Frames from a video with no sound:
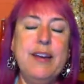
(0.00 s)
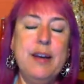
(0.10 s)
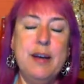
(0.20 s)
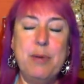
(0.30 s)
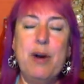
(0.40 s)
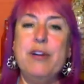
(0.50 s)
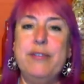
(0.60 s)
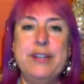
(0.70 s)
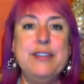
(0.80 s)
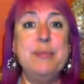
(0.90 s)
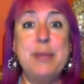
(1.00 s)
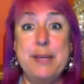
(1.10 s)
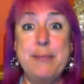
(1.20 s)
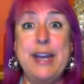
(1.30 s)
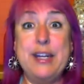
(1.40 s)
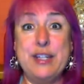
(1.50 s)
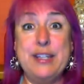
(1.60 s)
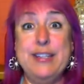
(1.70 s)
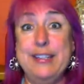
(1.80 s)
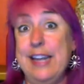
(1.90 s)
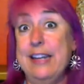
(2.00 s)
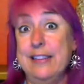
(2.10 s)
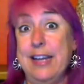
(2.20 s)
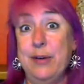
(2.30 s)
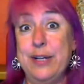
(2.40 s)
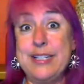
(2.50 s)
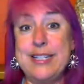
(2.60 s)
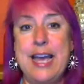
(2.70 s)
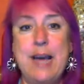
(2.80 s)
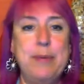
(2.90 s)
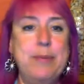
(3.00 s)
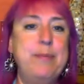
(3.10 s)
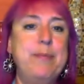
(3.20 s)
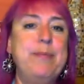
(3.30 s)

a part of it is being patient and allowing it to happen.